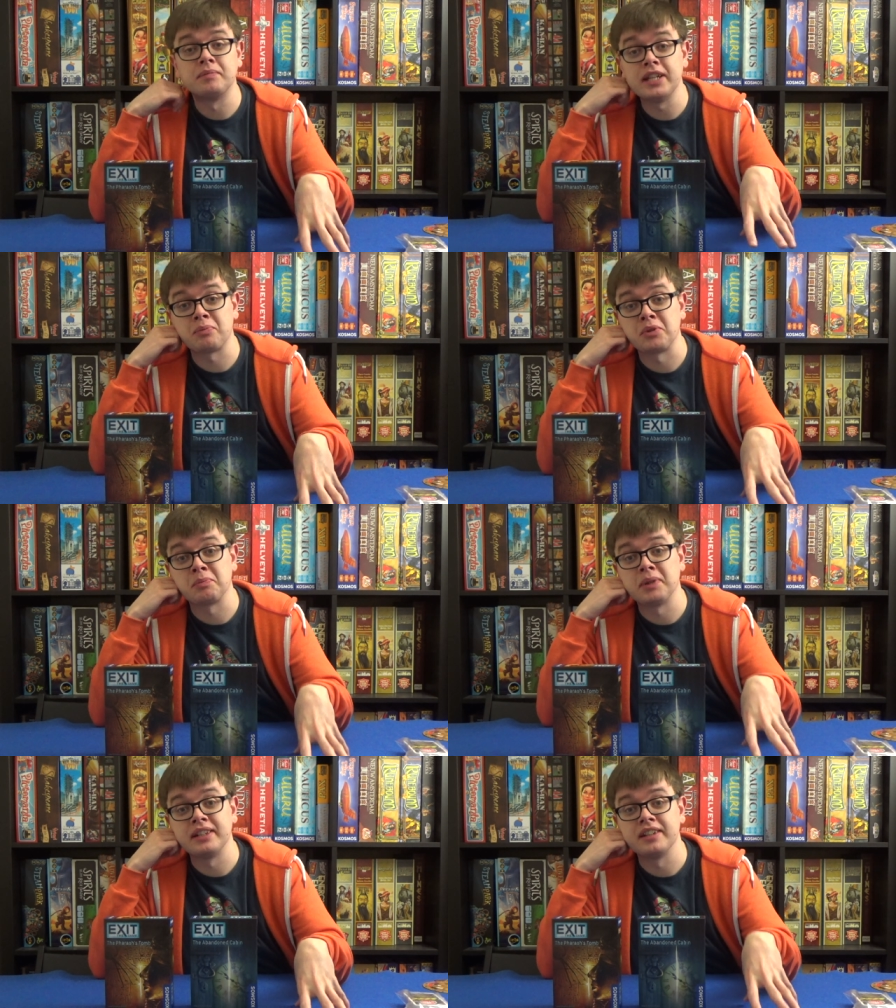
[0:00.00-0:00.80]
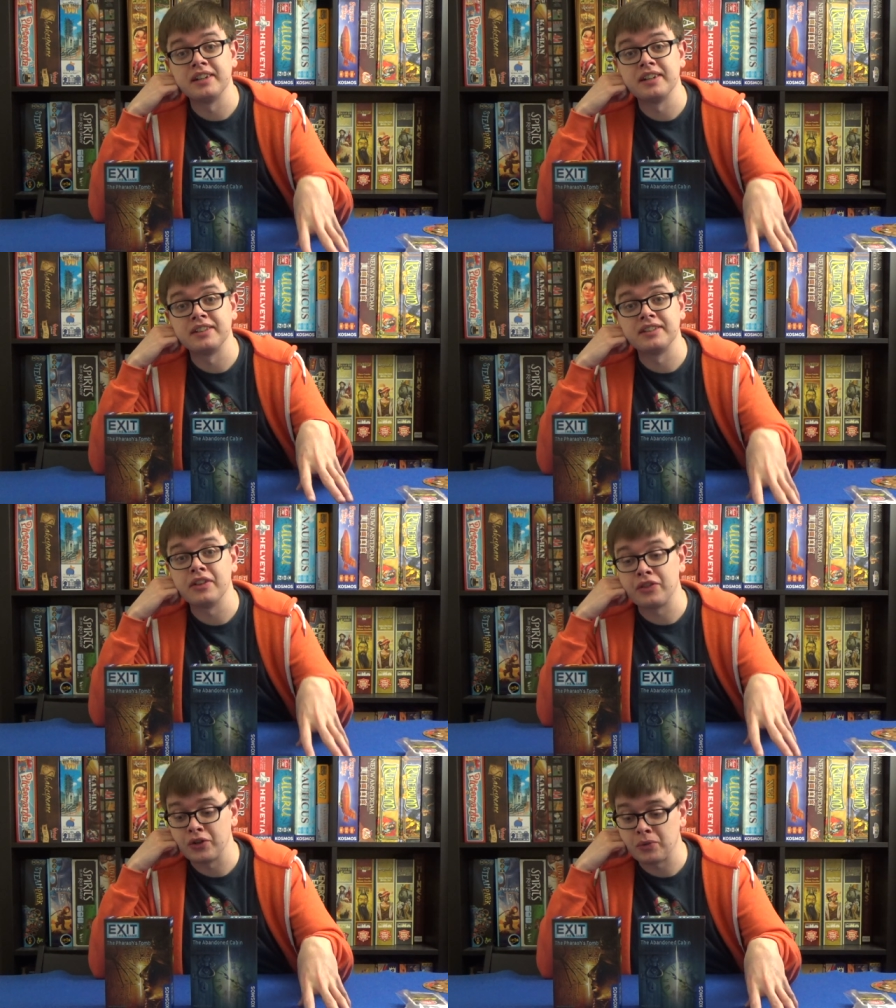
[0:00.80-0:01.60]
desperate to play
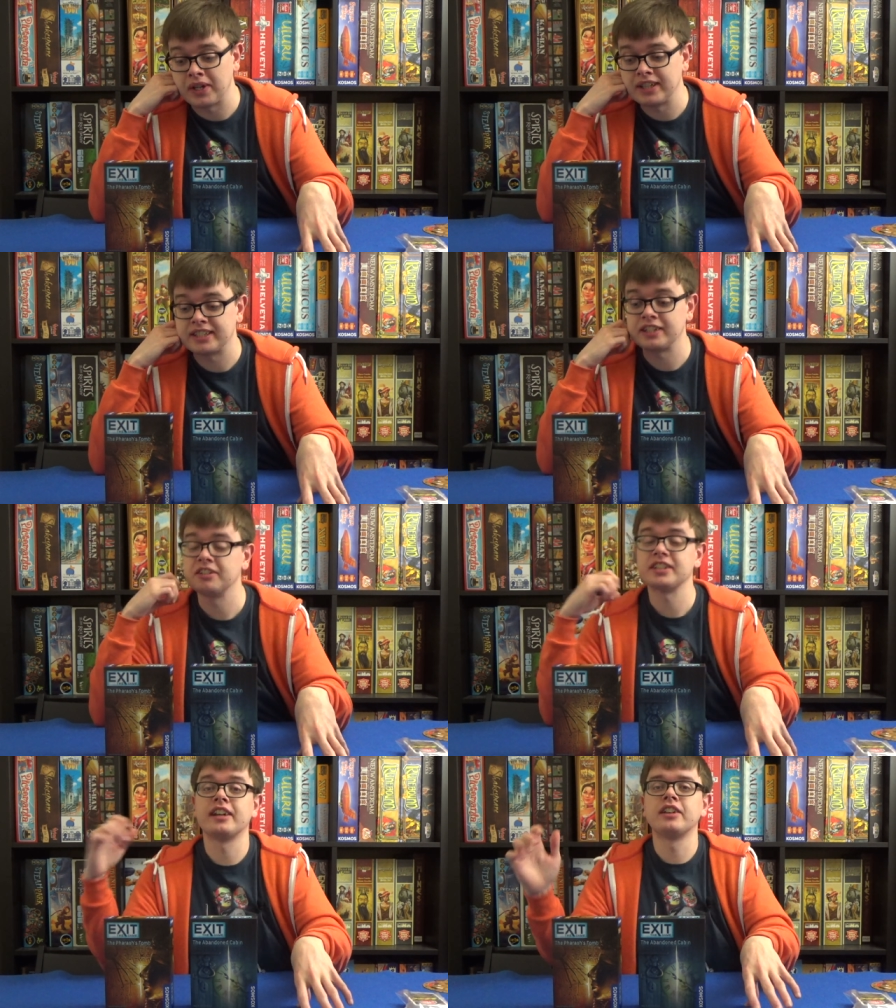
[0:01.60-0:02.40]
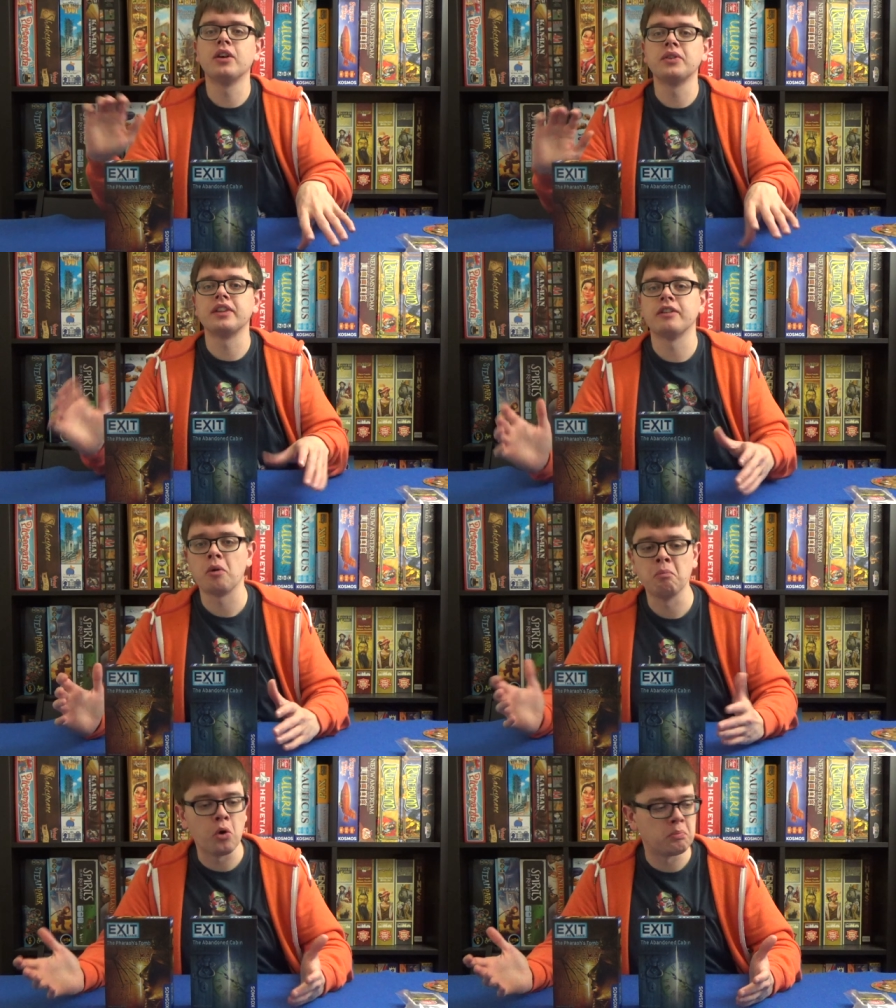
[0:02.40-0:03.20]
the third one in the series, and I know that there
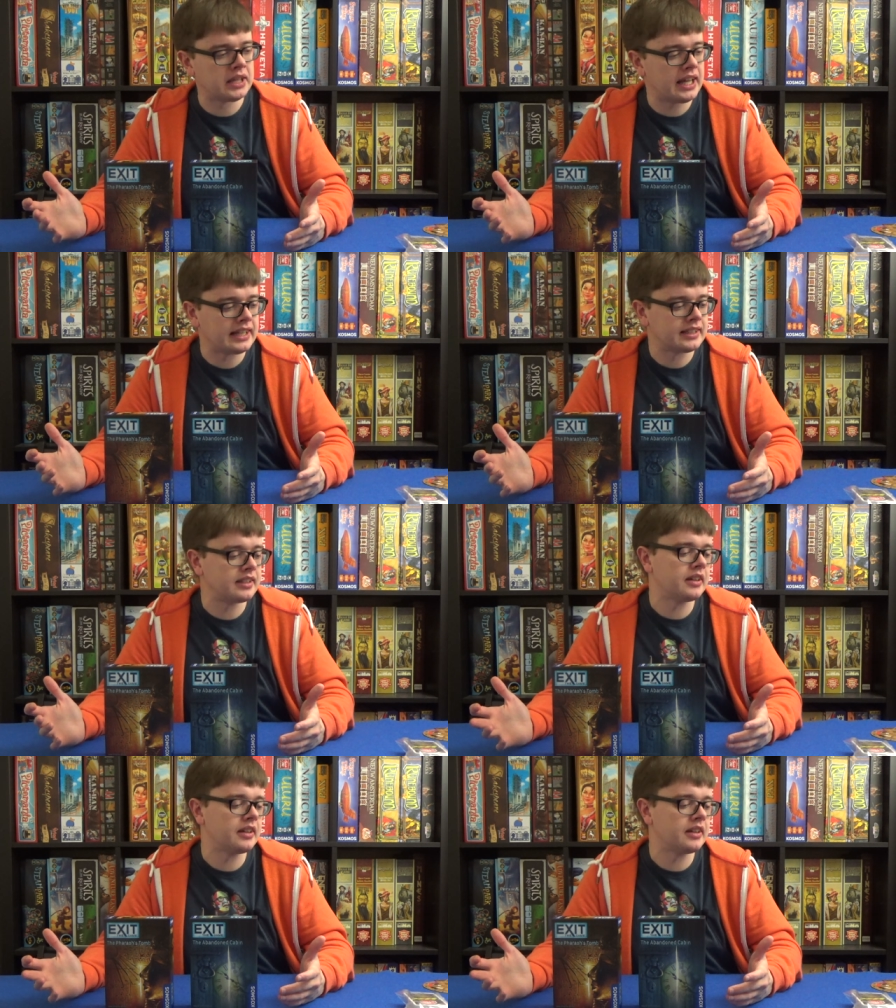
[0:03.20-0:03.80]
are more planned.